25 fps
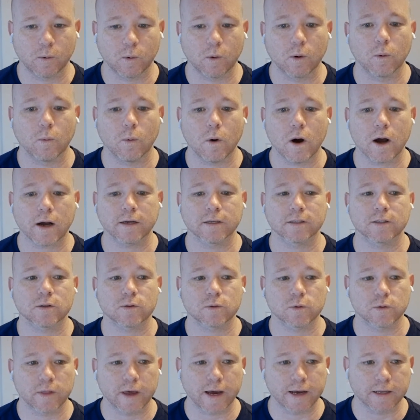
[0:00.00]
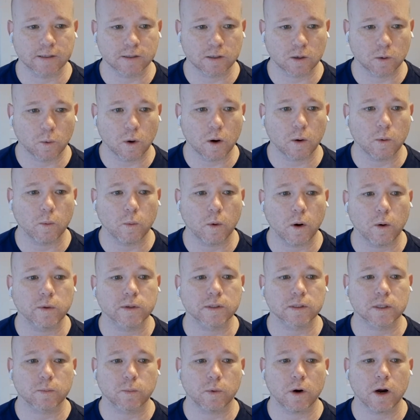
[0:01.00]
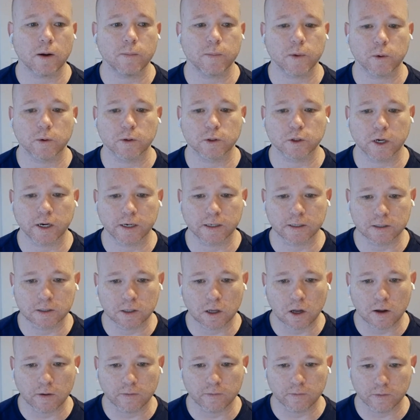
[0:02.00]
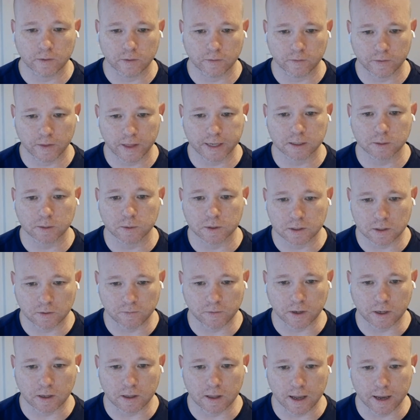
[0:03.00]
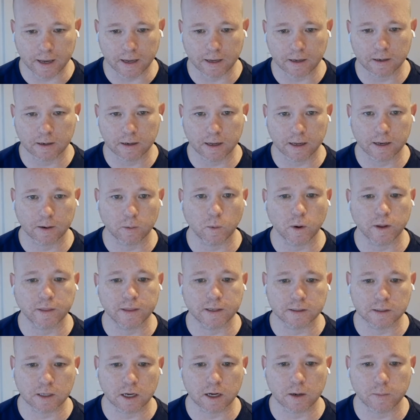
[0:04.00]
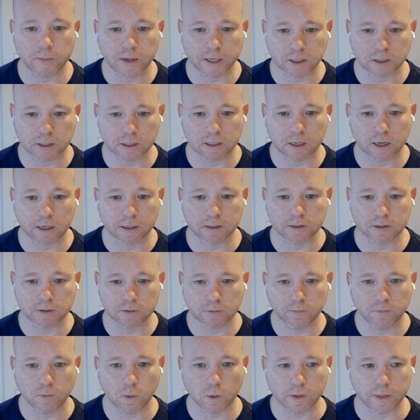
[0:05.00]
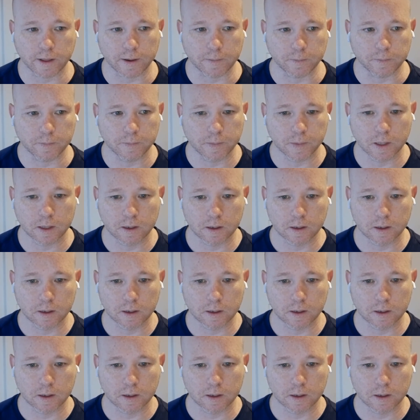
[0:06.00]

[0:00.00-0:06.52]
walk us through that. So what was the problem you were trying to solve for that specific client, and what this automation does for them?